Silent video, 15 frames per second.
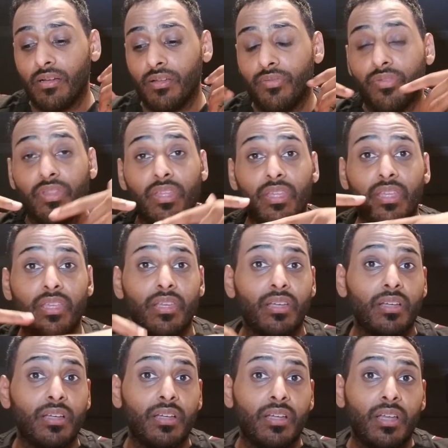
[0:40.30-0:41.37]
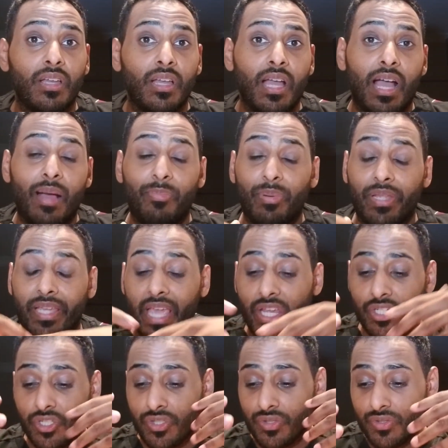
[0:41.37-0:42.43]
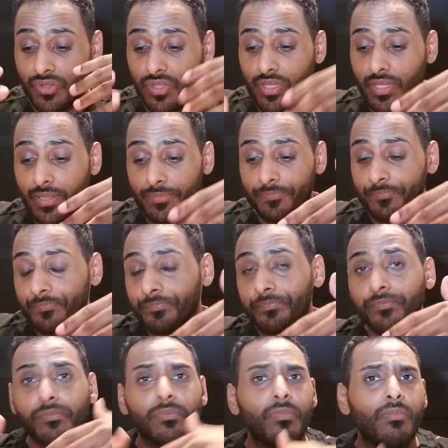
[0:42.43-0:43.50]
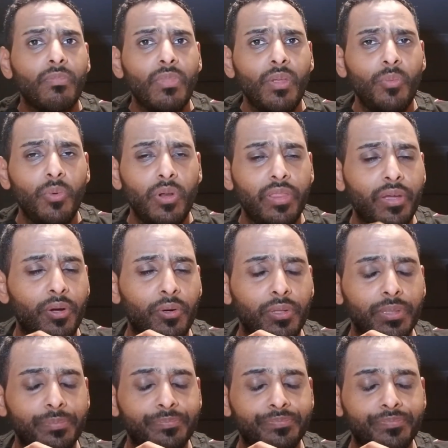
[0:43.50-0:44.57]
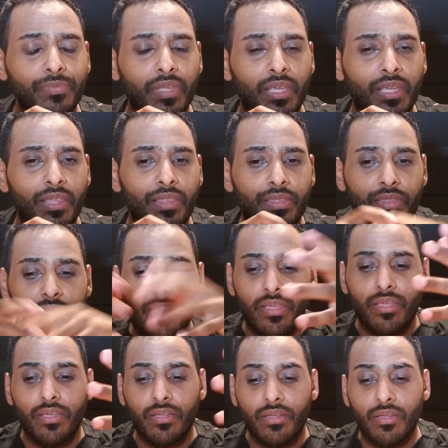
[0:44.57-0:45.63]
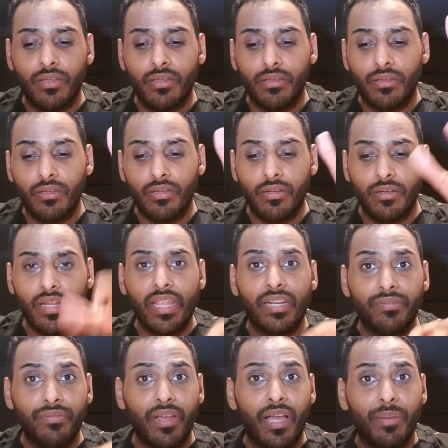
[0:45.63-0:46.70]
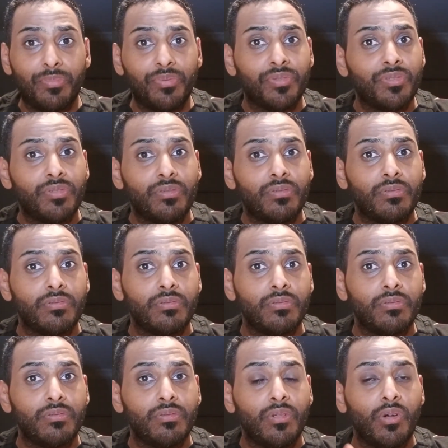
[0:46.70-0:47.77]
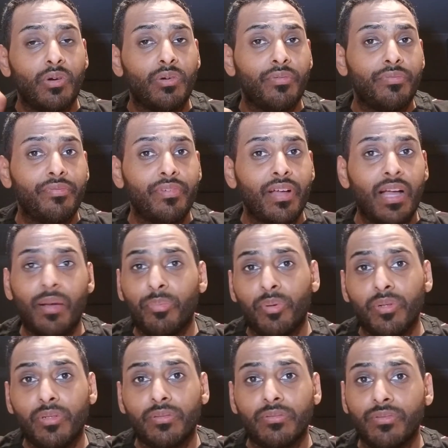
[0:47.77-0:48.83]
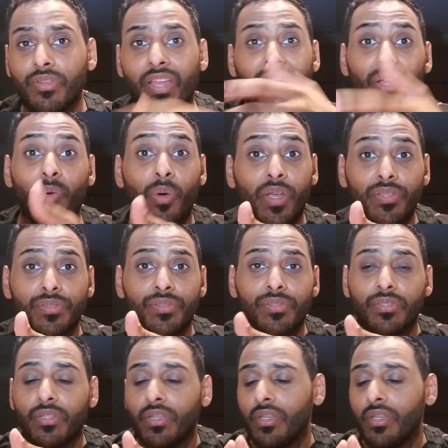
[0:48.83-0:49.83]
the applications, the what do they call them? The native apps of Apple in the iOS